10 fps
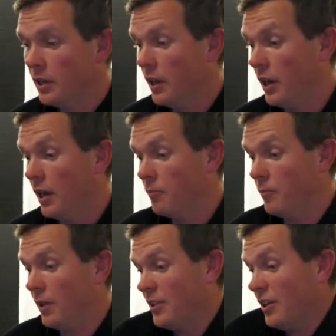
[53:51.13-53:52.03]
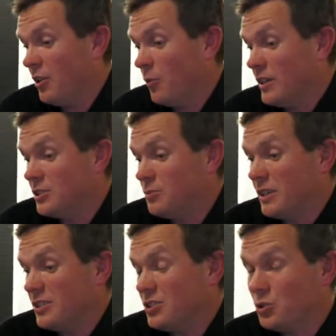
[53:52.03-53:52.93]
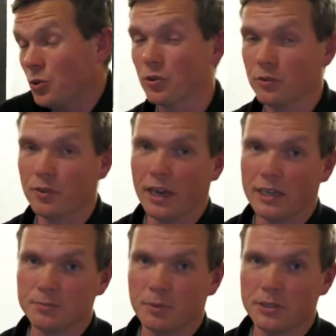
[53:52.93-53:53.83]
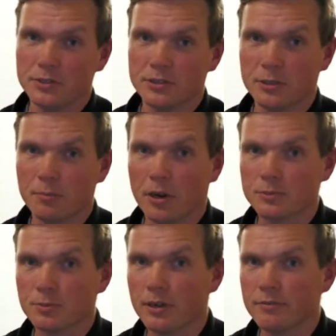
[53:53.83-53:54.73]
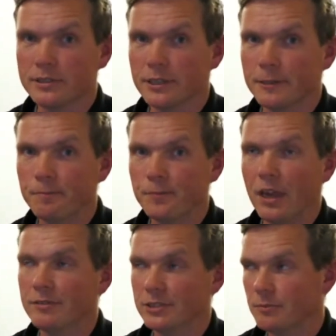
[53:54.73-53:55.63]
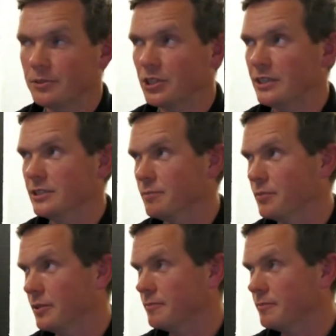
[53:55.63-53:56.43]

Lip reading: And the only way to be assured of that is by using the passport every time you change something.